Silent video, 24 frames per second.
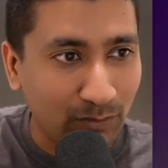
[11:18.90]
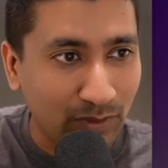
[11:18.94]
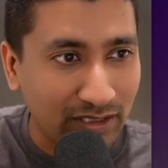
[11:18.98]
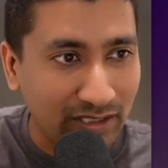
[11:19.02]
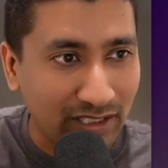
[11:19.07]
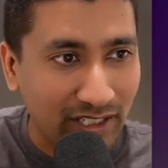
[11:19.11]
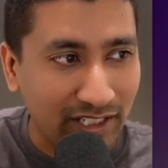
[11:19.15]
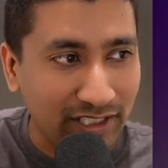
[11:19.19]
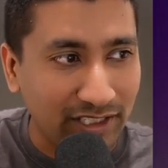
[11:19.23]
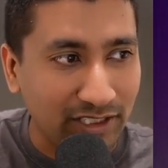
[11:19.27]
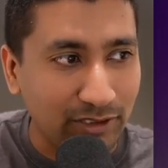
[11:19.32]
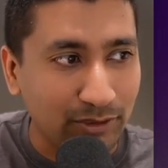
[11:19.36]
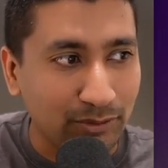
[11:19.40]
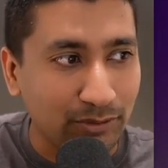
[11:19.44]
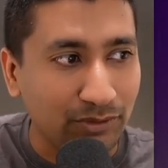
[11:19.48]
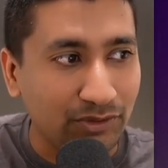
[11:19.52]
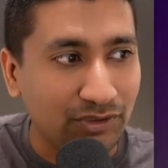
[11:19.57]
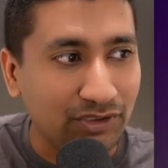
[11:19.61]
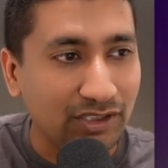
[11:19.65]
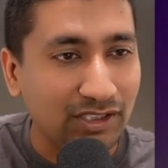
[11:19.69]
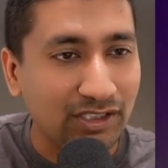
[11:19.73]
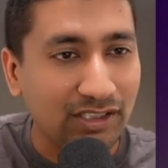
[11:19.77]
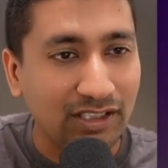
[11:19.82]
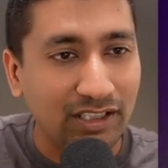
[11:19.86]
one that I
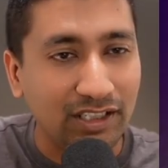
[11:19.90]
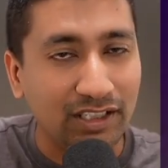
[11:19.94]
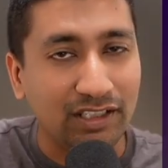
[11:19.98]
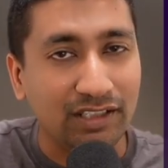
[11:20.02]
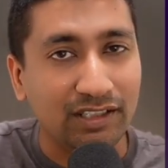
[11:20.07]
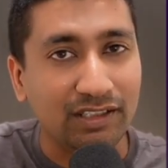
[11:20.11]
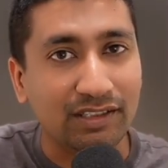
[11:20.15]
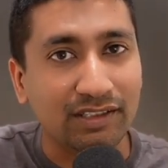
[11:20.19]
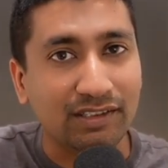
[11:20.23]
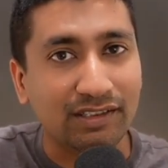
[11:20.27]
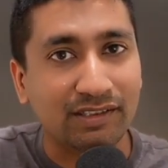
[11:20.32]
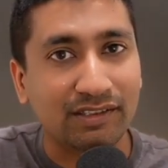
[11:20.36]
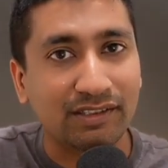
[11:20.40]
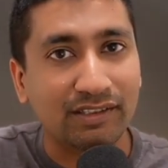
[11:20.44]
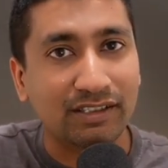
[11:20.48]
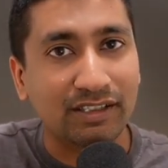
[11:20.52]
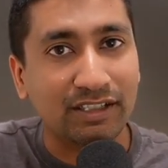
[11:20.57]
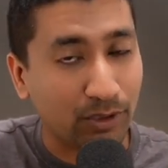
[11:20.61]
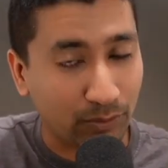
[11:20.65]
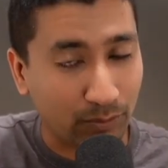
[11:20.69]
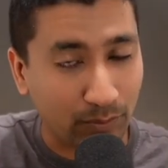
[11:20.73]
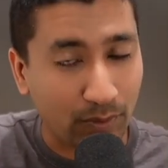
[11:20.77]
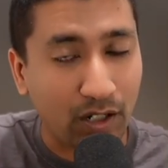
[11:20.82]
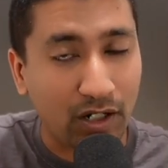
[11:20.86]
used is
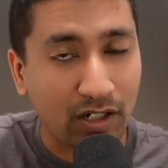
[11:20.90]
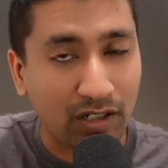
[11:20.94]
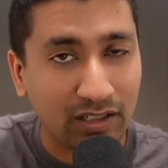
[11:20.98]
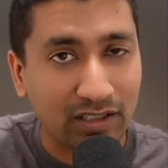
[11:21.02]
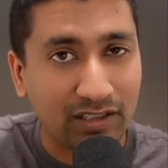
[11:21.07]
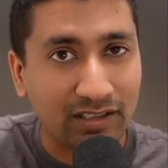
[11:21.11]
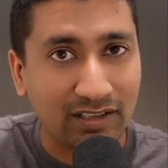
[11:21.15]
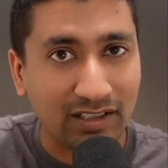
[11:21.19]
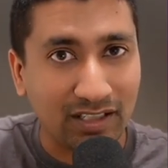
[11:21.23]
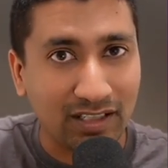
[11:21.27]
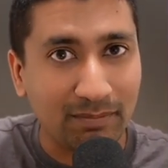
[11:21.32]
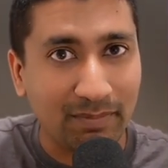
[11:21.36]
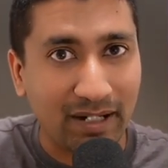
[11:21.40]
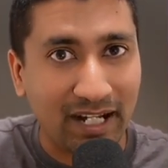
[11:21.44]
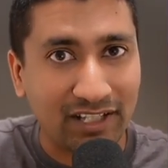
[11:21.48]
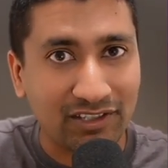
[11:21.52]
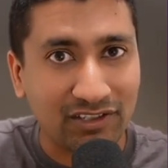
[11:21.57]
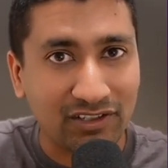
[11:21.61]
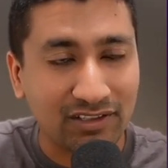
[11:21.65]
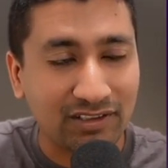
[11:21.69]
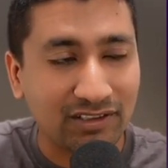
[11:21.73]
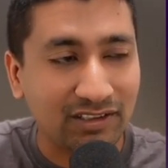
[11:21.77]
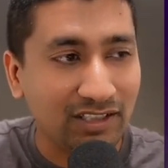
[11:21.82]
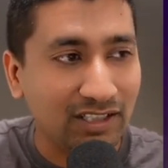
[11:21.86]
Grok
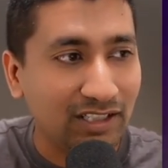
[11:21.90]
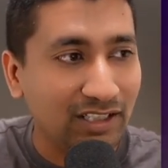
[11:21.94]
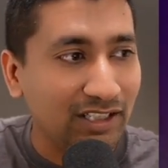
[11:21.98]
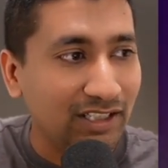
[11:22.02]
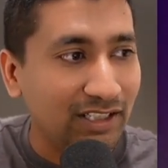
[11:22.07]
Imagine.